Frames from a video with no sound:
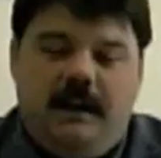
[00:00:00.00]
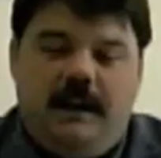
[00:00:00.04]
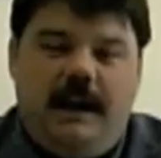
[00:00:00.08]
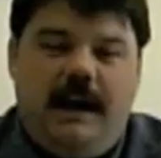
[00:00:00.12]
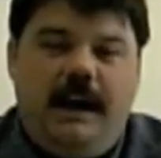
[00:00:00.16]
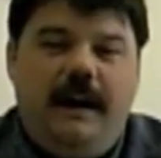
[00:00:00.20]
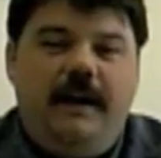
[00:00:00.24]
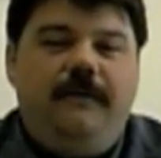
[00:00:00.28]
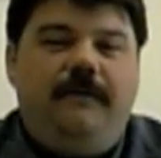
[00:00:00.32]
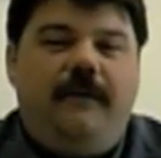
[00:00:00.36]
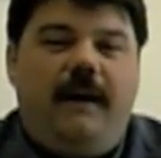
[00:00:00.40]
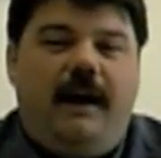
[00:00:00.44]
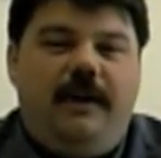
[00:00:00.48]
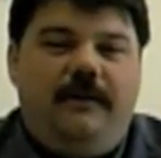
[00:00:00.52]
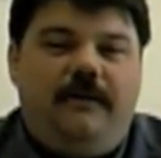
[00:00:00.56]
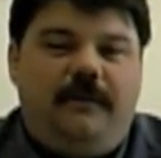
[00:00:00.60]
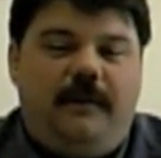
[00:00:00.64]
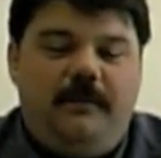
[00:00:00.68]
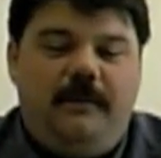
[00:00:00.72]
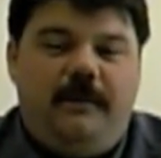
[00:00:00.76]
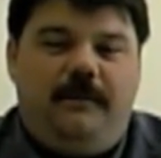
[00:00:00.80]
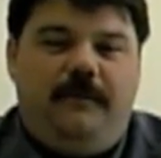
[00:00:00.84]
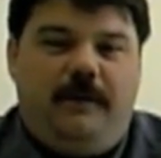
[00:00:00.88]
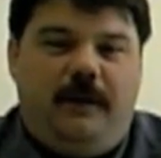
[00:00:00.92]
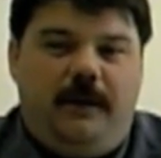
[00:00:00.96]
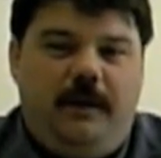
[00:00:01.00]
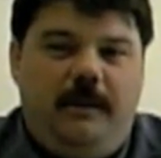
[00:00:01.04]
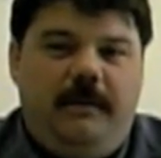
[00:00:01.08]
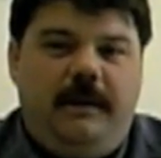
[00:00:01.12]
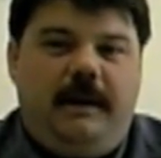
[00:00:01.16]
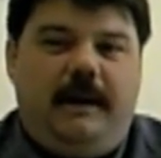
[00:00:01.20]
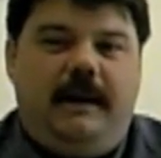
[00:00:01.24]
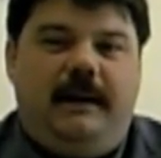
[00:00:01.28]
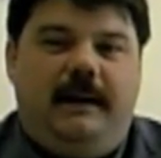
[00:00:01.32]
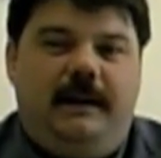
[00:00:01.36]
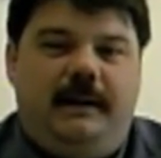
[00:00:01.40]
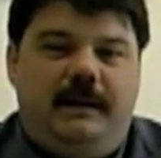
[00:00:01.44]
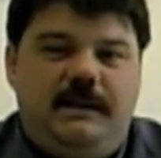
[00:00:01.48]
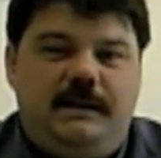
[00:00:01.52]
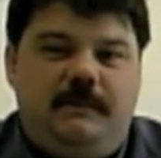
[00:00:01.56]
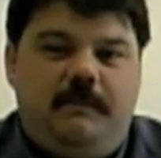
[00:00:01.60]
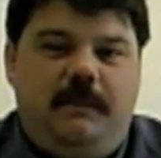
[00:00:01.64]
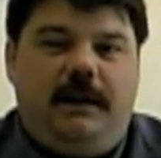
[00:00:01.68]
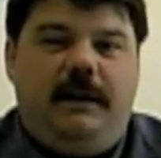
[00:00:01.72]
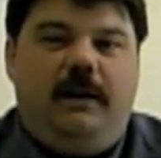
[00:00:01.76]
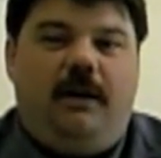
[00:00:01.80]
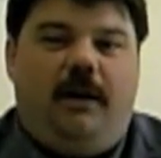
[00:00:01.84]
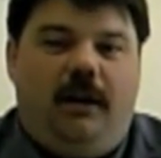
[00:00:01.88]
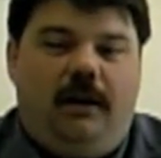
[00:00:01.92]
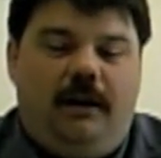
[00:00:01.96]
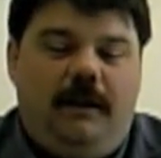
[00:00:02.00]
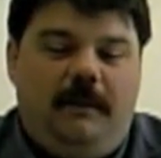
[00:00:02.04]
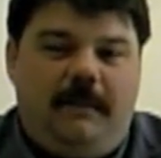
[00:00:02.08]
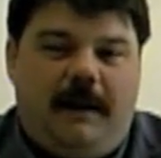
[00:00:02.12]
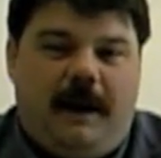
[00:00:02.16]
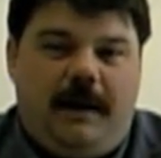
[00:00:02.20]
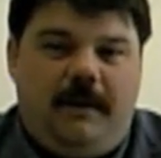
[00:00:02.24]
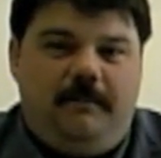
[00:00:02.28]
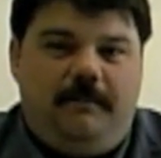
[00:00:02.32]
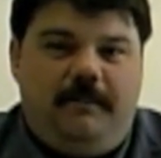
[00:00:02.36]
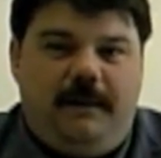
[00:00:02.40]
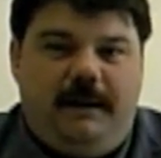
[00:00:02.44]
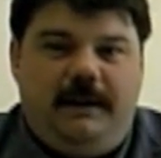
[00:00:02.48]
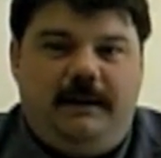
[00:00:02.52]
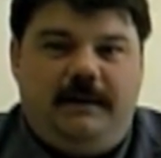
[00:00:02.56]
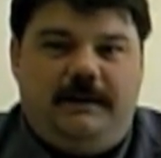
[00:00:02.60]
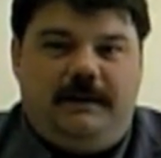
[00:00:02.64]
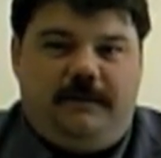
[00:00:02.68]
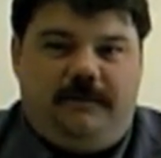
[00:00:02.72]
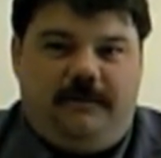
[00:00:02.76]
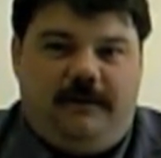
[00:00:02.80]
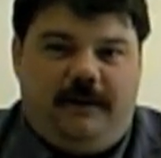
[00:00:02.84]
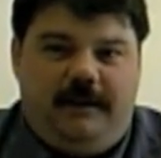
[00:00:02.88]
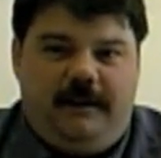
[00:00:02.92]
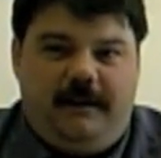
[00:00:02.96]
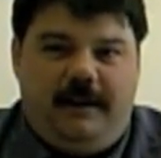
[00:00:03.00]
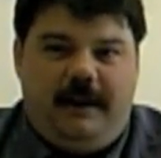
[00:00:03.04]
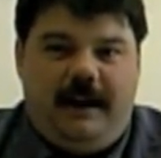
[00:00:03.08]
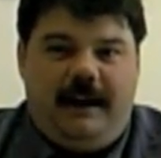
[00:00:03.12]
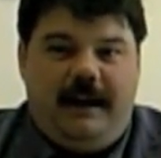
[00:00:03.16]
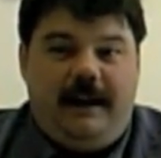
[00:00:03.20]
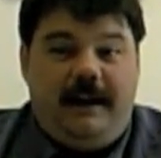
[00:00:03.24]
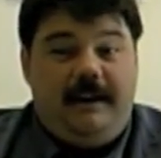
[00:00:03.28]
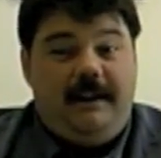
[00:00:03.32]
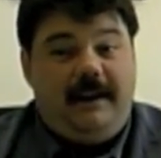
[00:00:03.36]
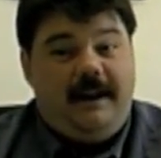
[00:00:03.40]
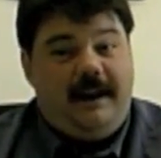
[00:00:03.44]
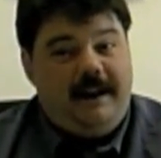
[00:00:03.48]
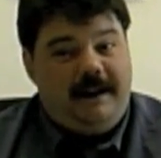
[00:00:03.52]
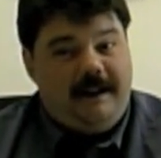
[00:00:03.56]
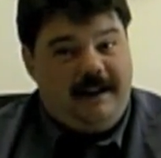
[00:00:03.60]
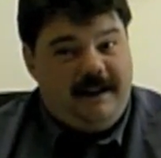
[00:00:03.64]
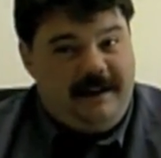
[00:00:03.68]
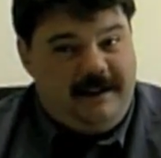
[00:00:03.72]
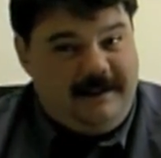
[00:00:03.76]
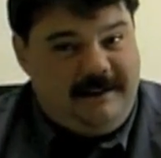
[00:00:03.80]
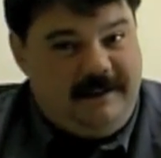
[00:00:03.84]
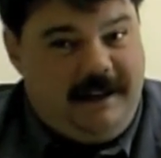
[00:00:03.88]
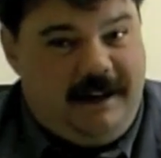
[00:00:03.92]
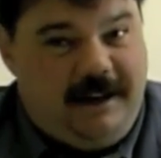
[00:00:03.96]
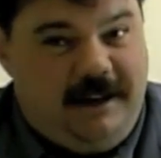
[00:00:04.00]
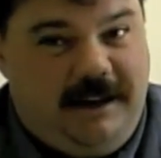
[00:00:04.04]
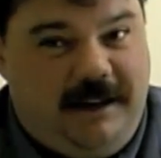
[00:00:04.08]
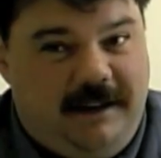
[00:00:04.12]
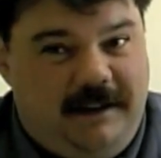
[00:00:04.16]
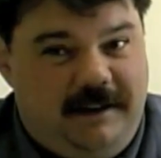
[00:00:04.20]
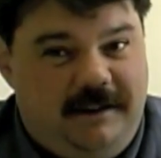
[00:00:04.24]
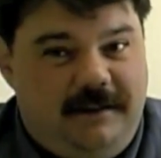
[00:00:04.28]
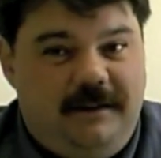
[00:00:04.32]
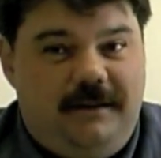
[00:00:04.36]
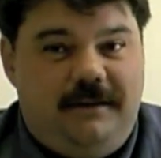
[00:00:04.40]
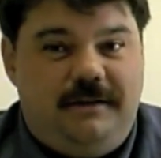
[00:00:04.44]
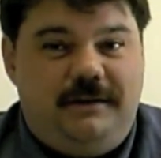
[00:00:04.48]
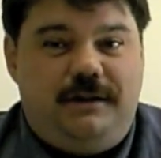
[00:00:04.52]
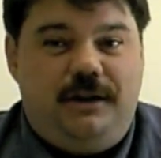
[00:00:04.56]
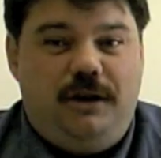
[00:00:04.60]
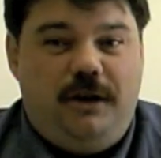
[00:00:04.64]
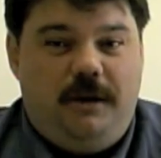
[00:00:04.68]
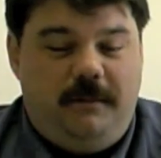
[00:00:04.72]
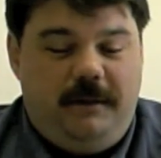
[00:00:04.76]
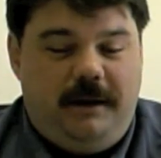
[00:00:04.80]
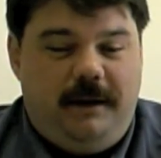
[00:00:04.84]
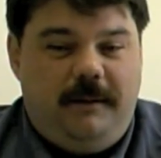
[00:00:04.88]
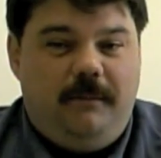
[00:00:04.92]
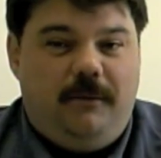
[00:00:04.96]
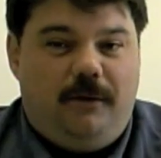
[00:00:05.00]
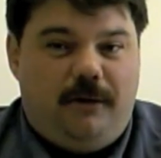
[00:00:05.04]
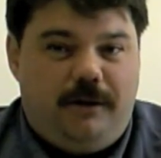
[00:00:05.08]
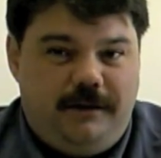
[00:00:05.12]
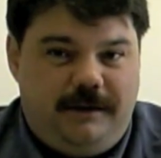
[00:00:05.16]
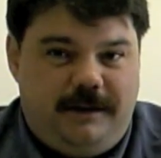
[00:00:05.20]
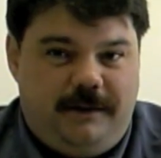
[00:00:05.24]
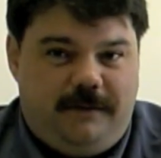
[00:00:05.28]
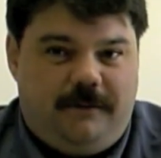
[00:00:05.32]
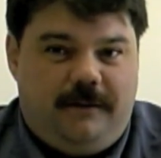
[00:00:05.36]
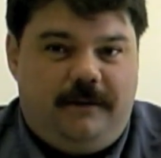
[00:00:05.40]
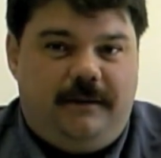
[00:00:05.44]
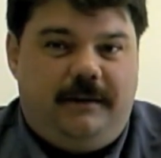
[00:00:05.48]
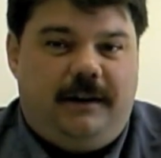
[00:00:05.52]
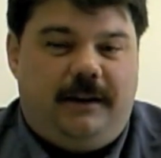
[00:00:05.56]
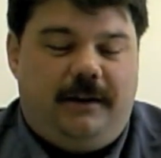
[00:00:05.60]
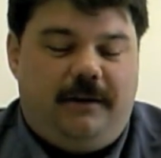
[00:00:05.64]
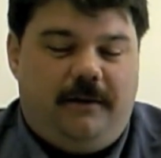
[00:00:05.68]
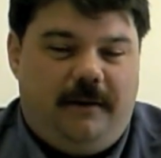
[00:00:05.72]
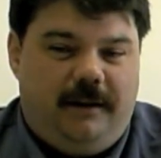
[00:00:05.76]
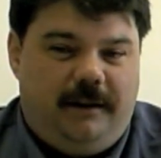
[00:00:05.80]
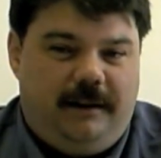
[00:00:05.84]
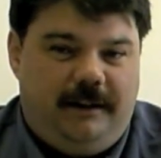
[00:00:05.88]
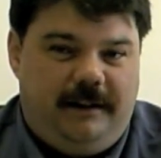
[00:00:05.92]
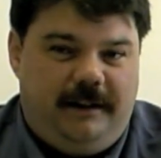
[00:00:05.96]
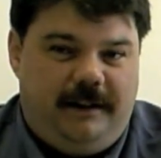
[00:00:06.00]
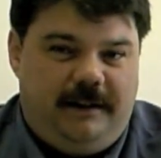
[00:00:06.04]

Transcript: KFI from the very beginning has been all about being different. And I gotta tell you, there's nobody more different than Karel and